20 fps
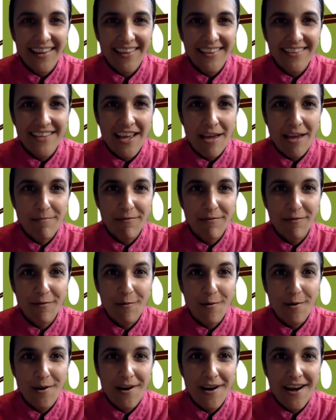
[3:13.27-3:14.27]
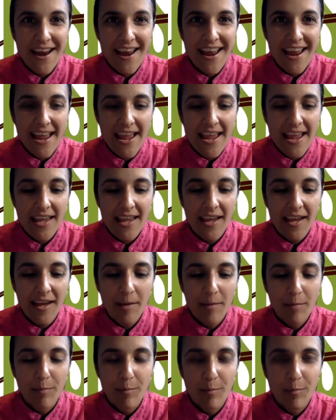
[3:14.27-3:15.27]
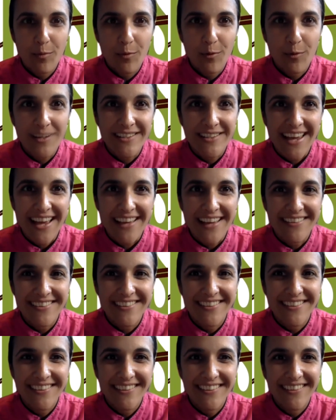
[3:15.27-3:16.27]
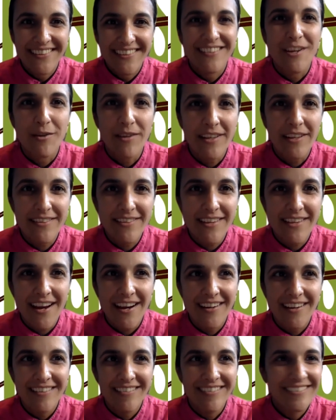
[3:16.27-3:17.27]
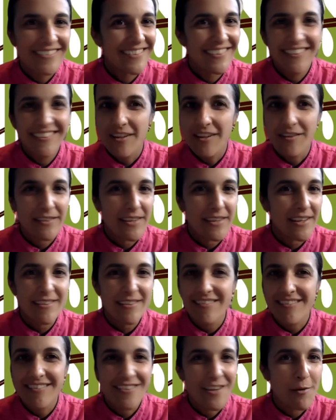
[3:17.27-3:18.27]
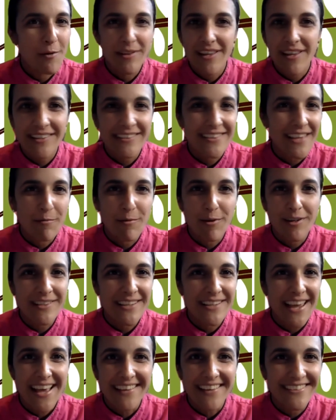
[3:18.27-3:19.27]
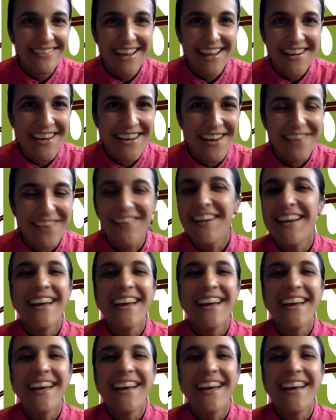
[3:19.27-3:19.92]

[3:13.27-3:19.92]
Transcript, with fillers: It's time for a pre-test. Now, don't get scared. Don't get, no one likes that word test. I know.